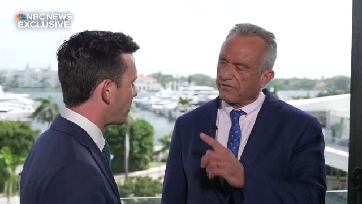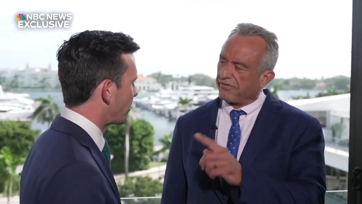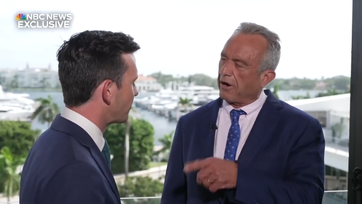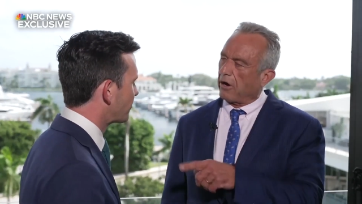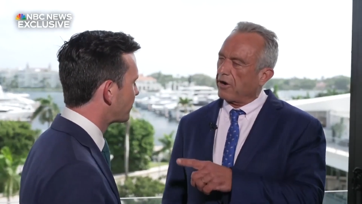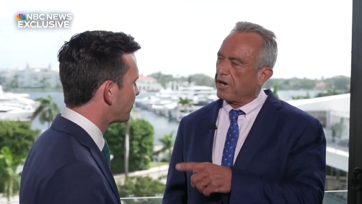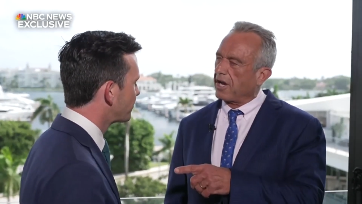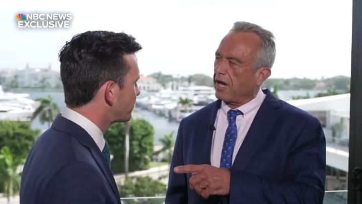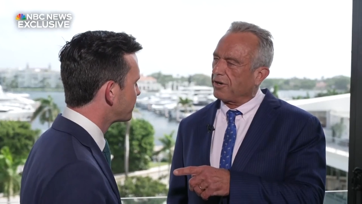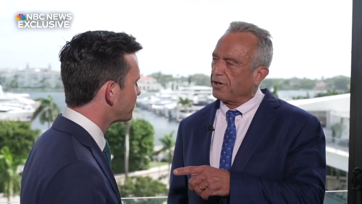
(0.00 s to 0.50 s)

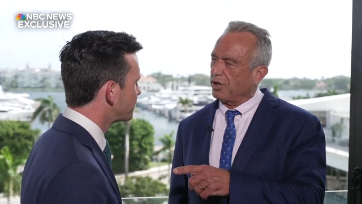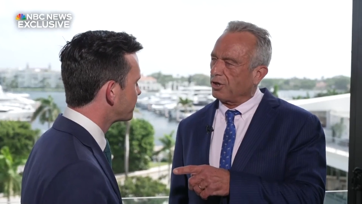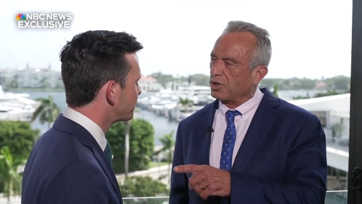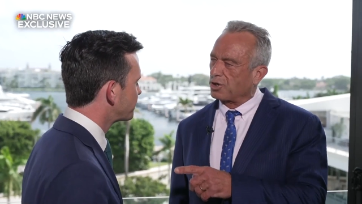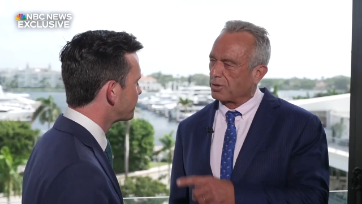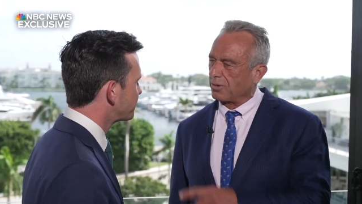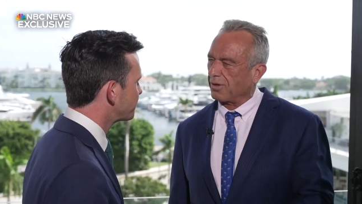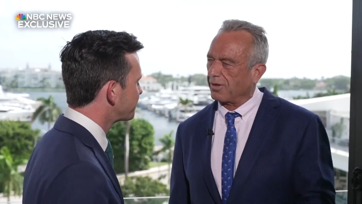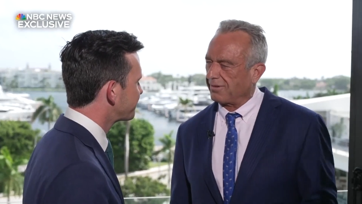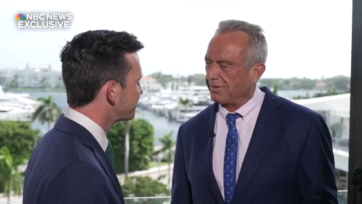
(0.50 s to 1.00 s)
Speaker 1: Very
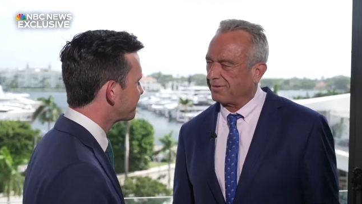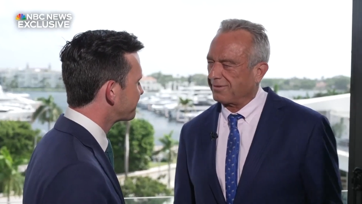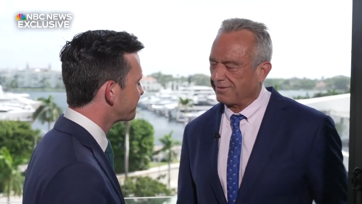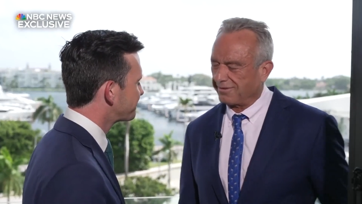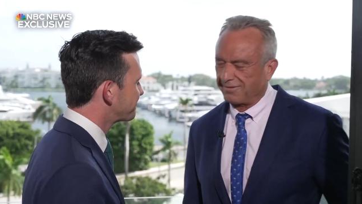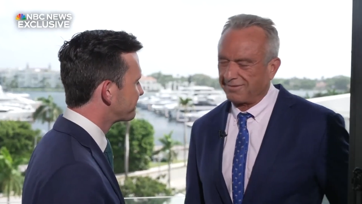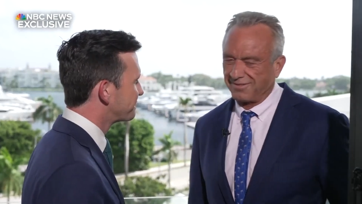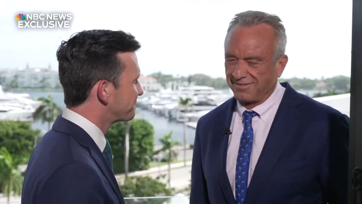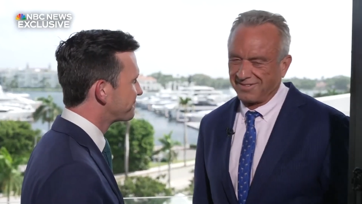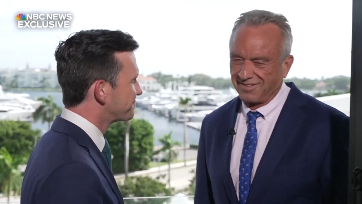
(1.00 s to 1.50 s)
unusual.
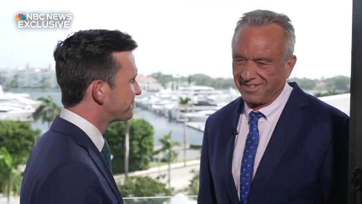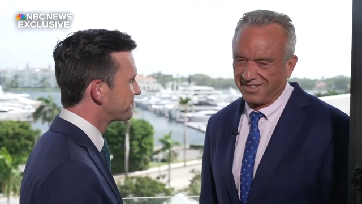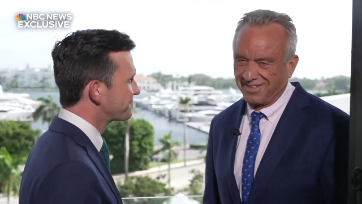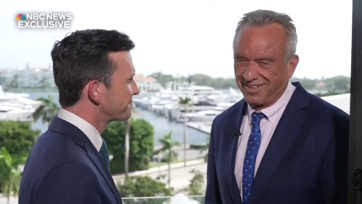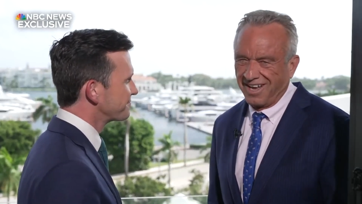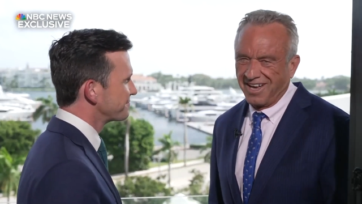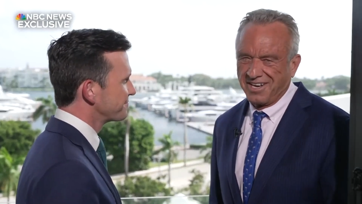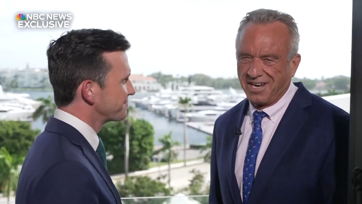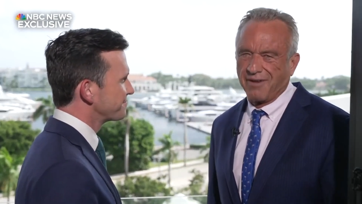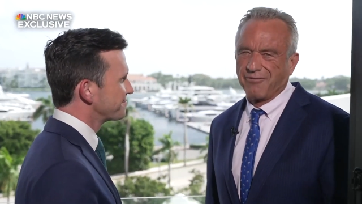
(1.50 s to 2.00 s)

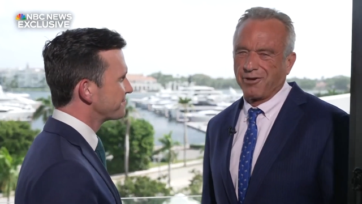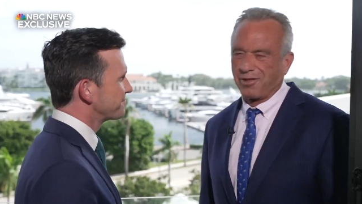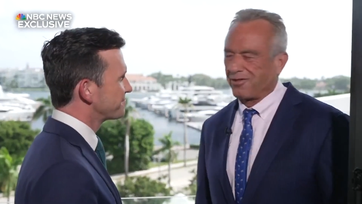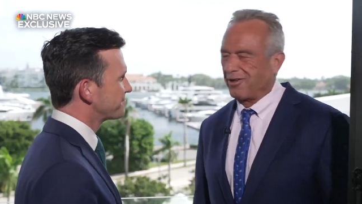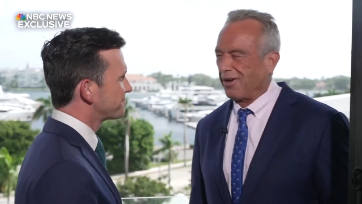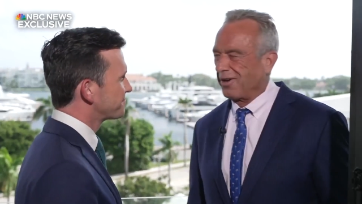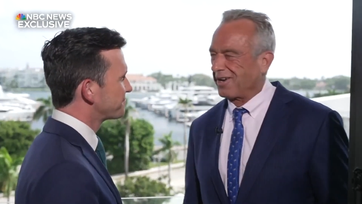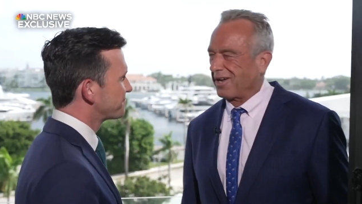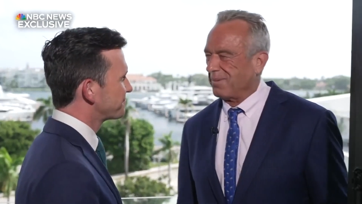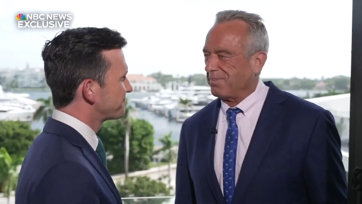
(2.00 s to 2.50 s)
I never
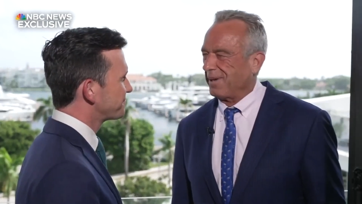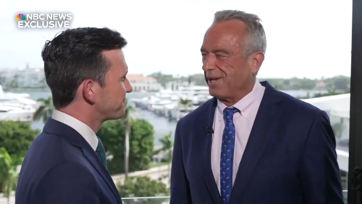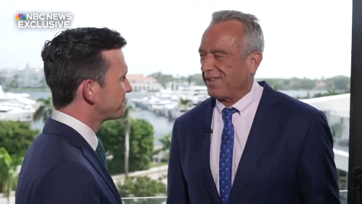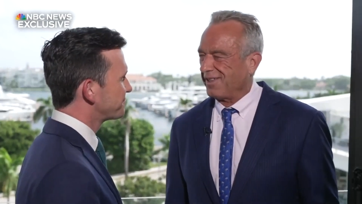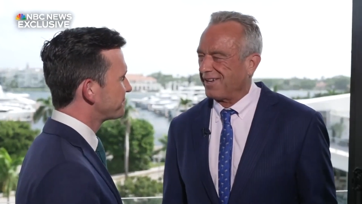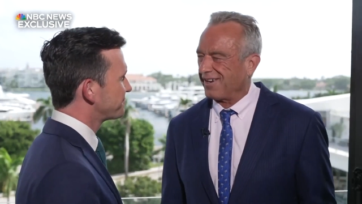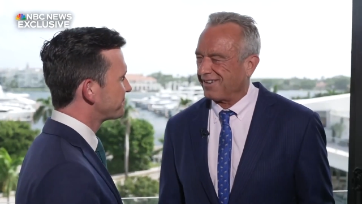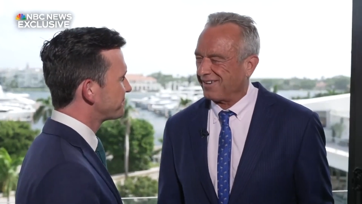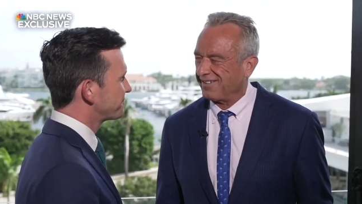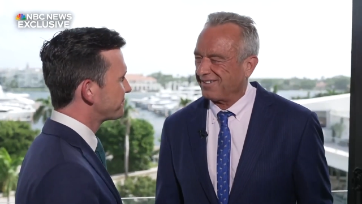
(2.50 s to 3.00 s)
thought I'd be
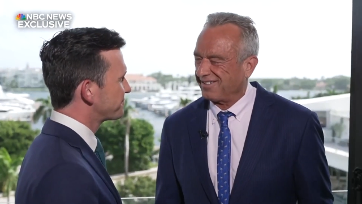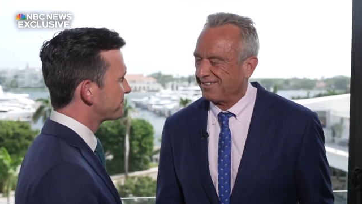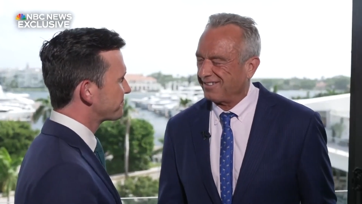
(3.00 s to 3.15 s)
there.